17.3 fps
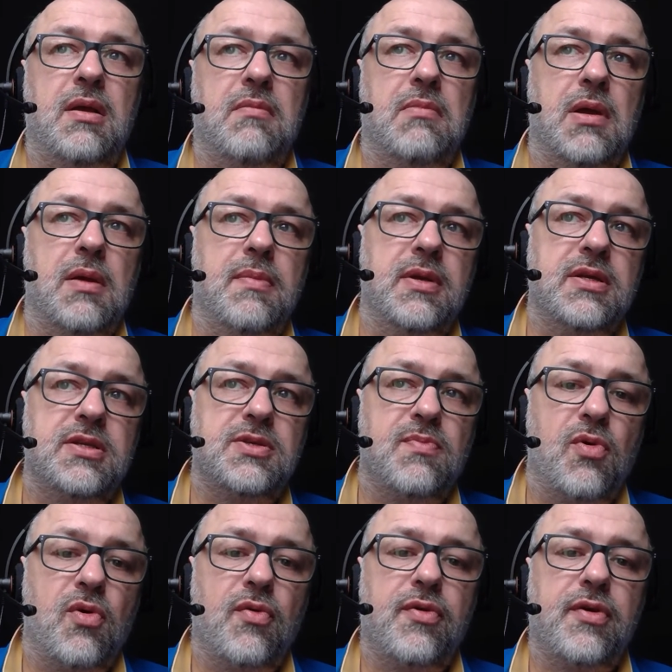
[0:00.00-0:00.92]
Maybe it's
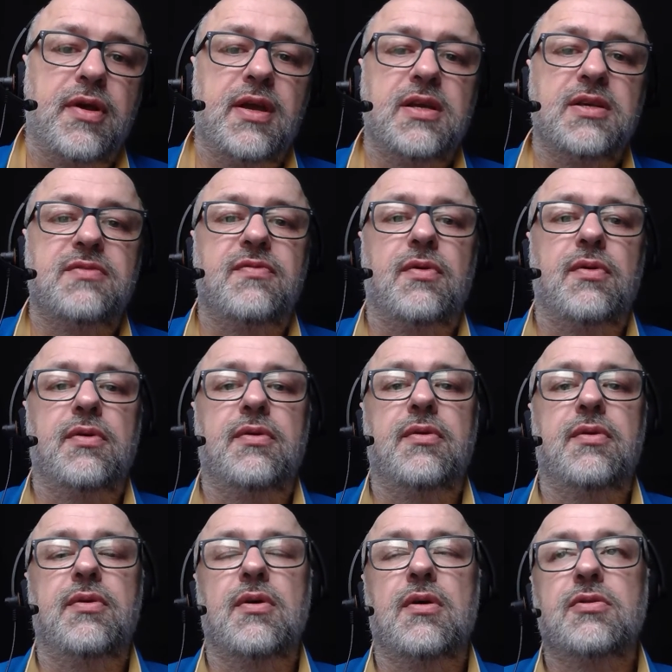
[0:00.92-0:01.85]
more the case for
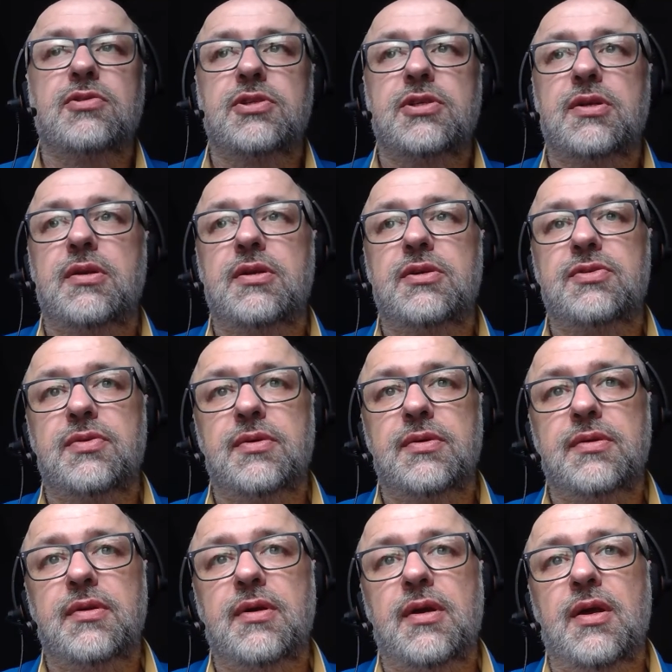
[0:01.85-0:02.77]
the young
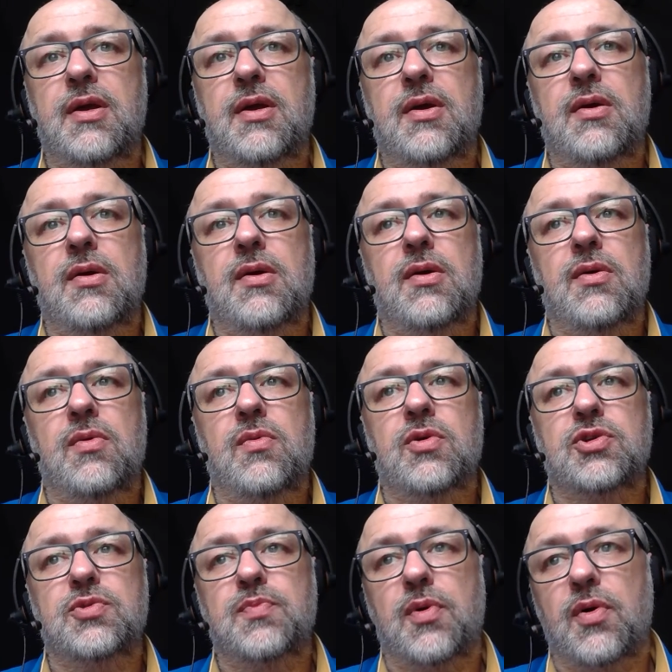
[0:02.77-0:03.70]
generation who
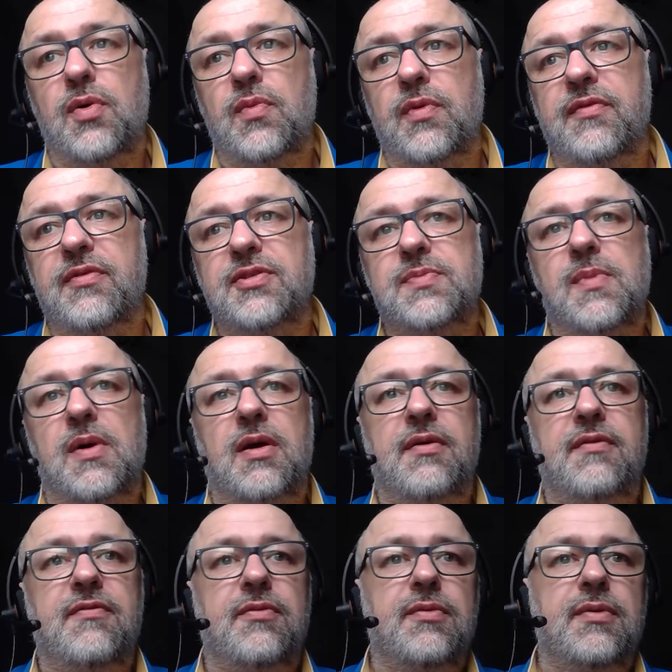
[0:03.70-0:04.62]
was born with a
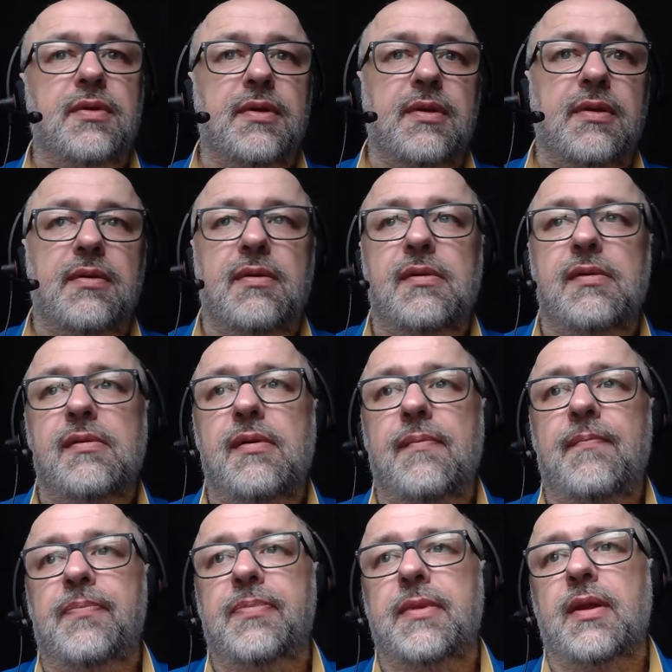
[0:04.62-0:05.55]
smartphone and
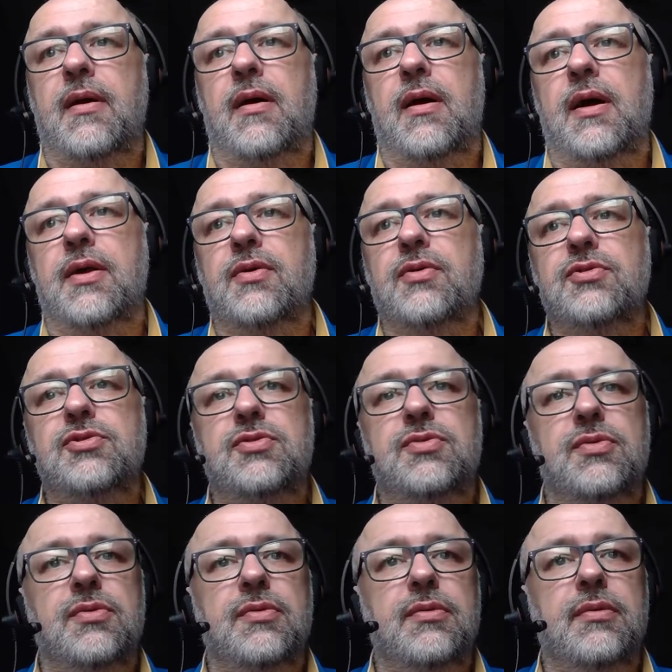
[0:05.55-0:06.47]
are used
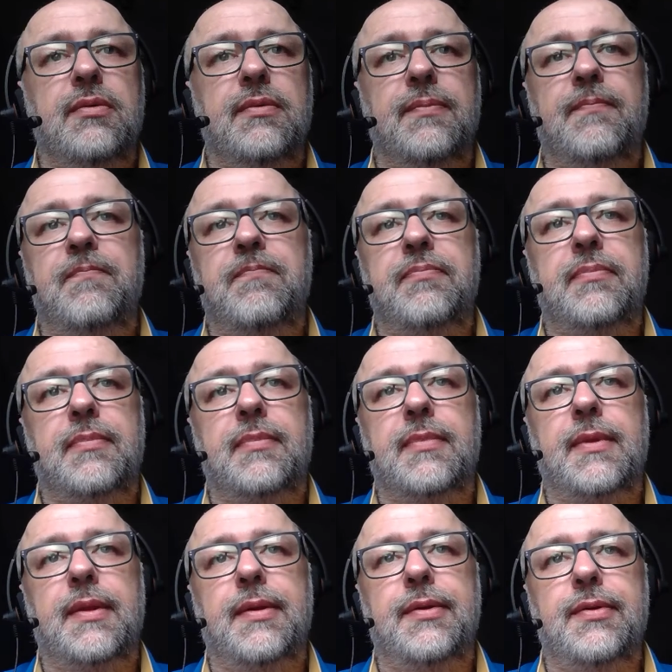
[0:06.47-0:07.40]
to
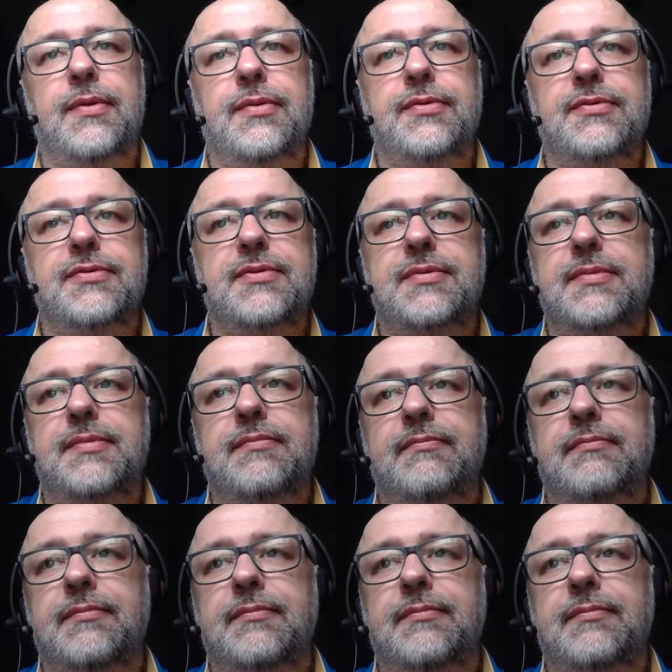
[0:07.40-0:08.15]
use